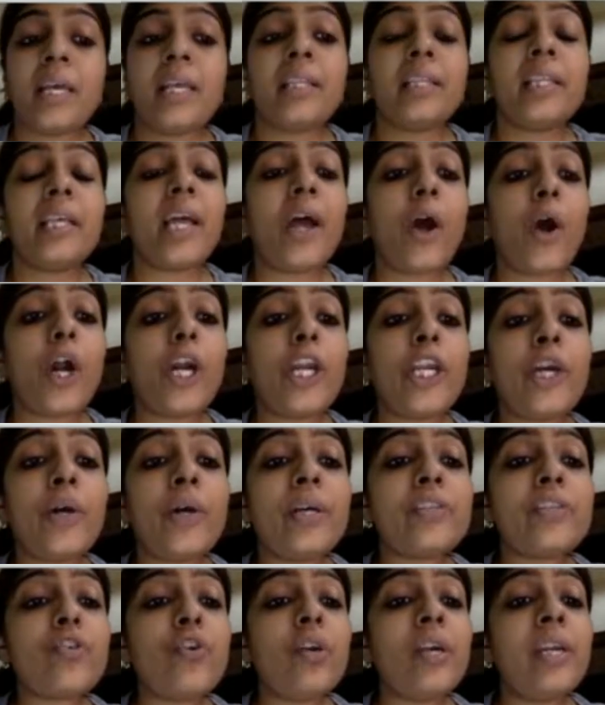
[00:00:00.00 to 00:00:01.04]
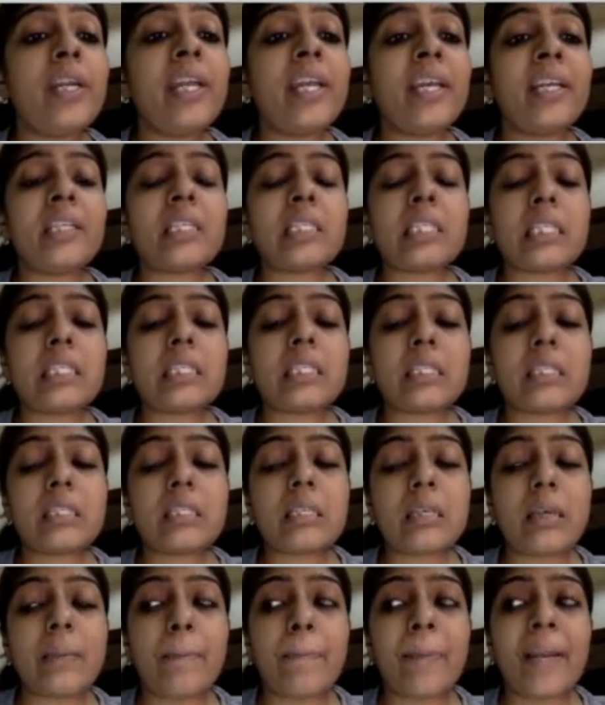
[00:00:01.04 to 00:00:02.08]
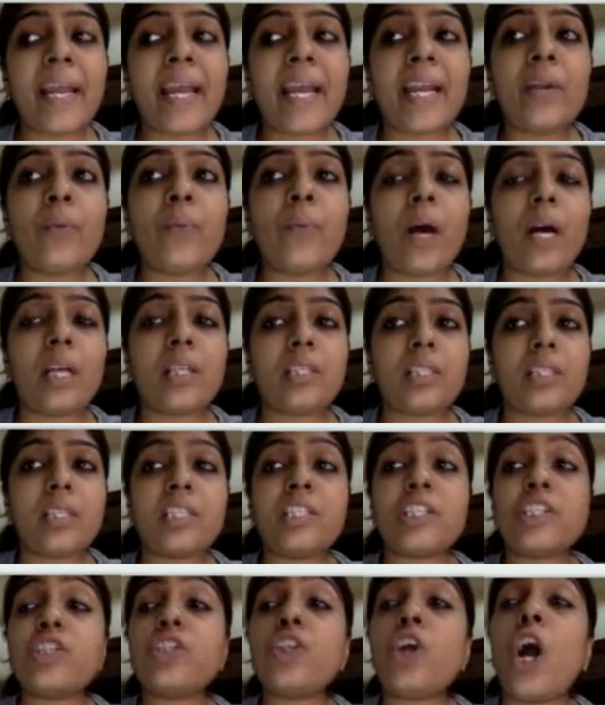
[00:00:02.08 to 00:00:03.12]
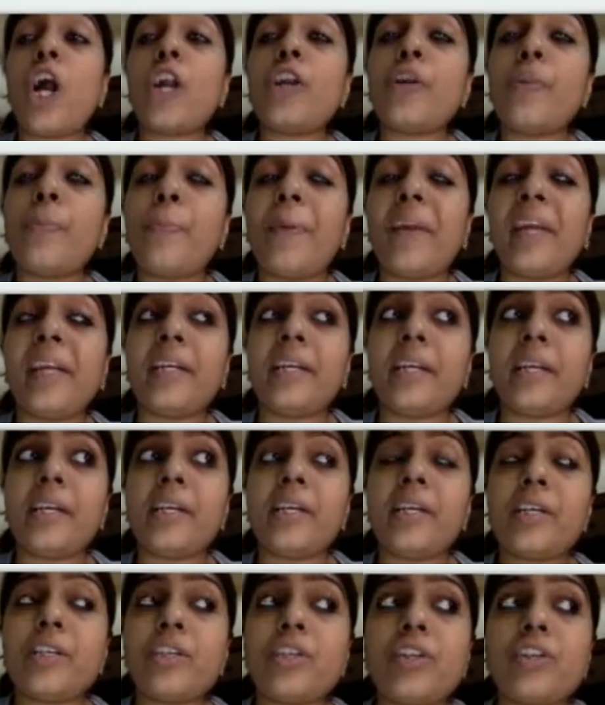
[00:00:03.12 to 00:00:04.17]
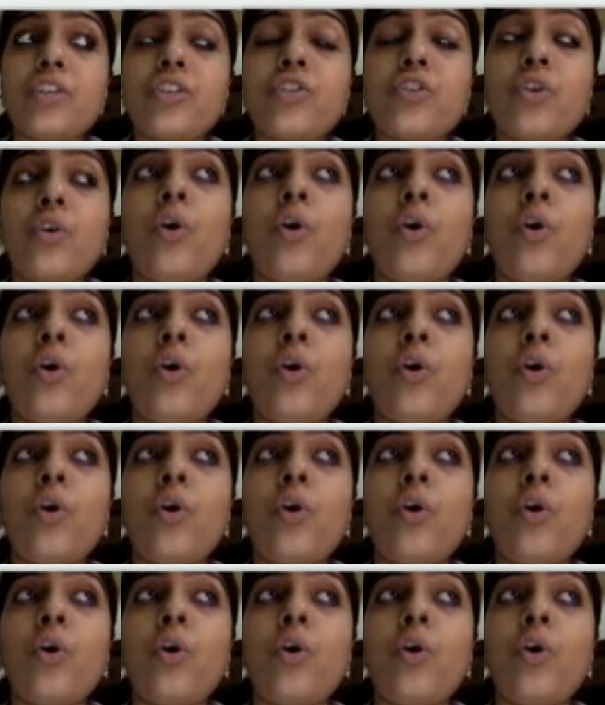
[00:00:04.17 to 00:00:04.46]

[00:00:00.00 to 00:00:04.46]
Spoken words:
The audio is only played once. It is not repeated.